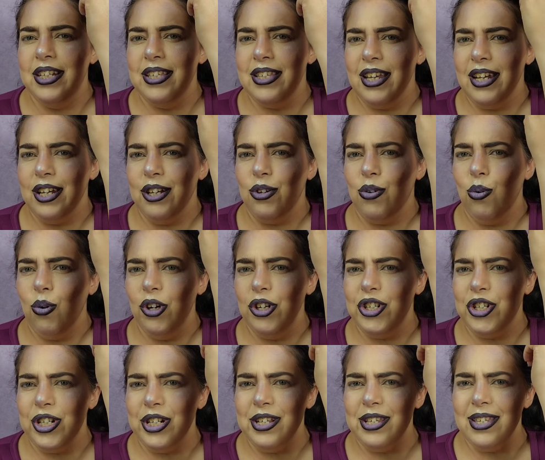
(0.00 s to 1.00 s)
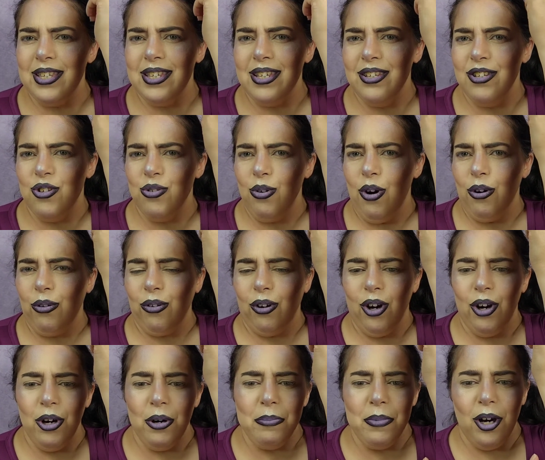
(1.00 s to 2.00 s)
is a gorgeous
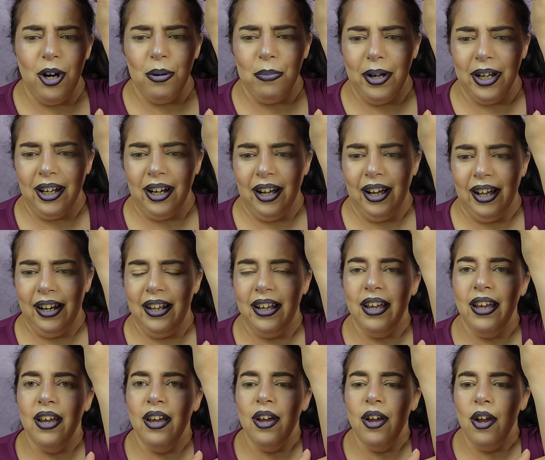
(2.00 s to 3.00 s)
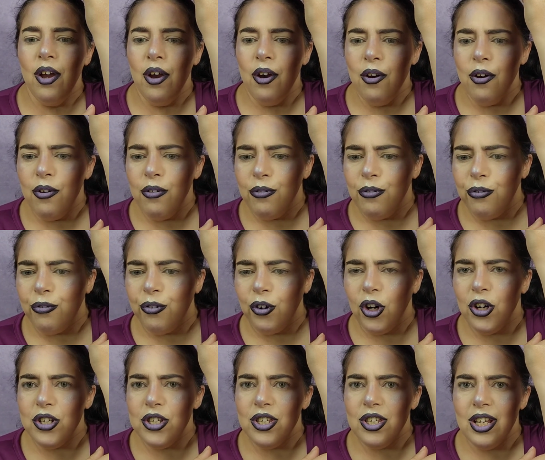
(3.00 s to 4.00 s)
duochrome. Oh my god.
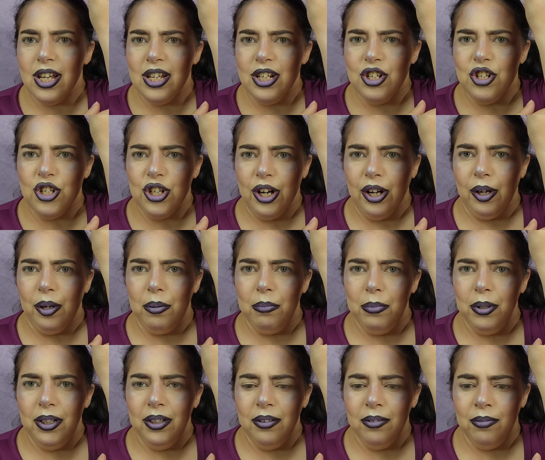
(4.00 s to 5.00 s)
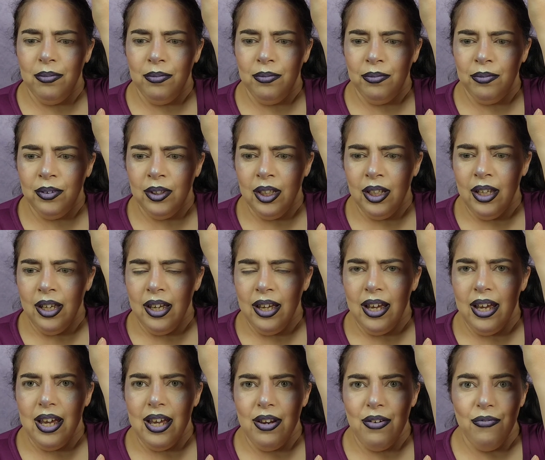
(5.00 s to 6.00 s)
First gem,
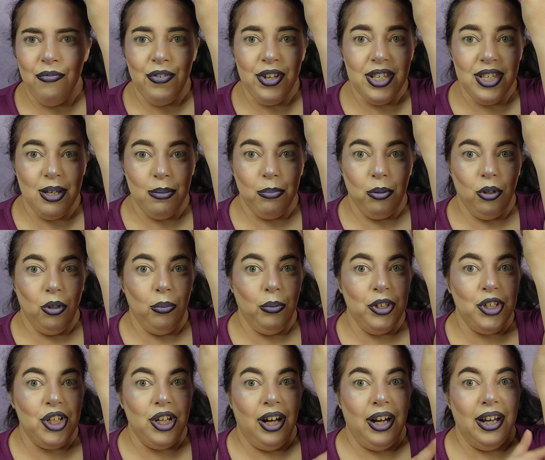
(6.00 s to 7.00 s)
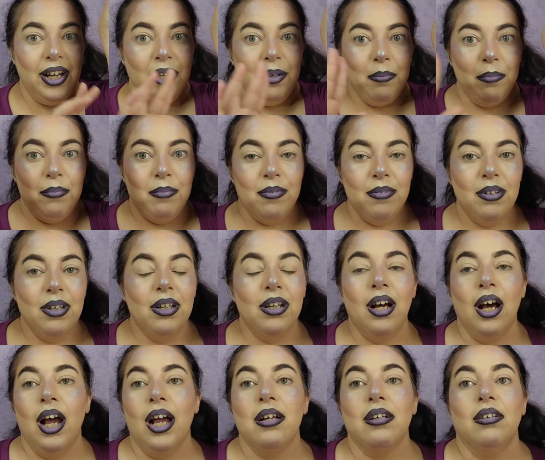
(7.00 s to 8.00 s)
invisible, which I am
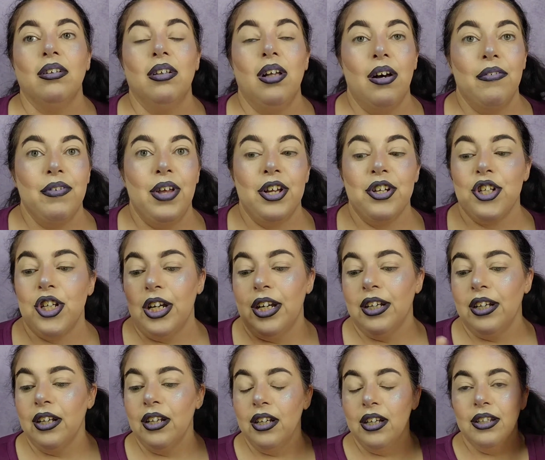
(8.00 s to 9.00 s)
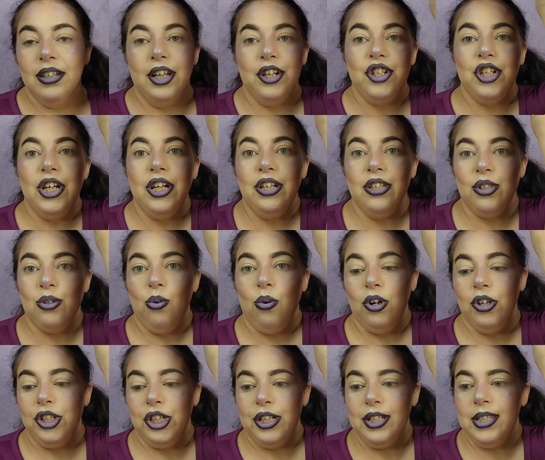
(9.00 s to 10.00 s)
I love that shade. That shade is
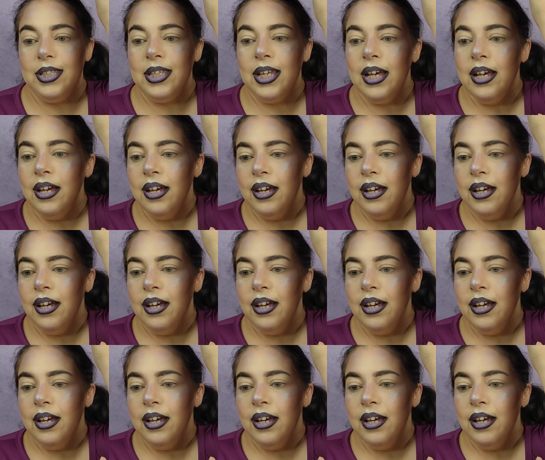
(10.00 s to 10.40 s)
gorgeous.